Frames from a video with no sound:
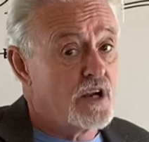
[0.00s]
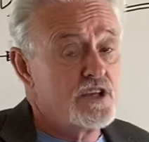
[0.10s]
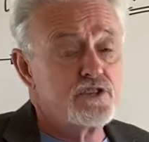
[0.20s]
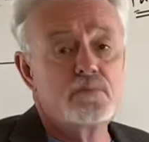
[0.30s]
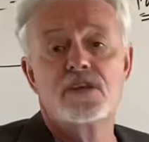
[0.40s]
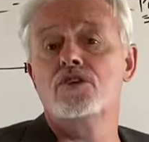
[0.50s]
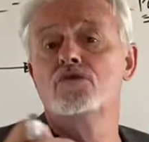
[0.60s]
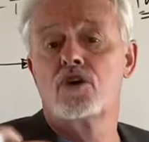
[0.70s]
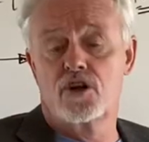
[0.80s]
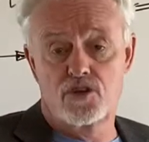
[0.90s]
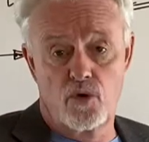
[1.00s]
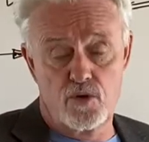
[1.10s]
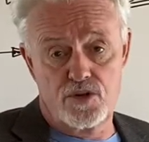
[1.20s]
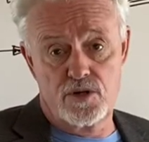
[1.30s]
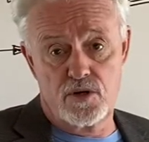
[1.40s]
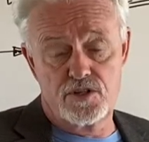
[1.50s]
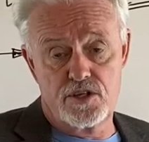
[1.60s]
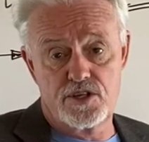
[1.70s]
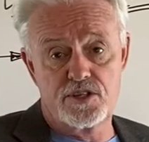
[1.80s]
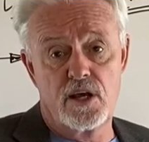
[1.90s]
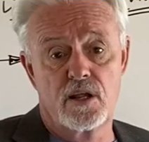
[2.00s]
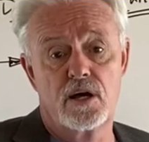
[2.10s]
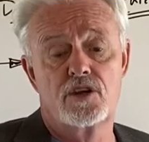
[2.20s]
Doesn't mean that you can't talk to the seller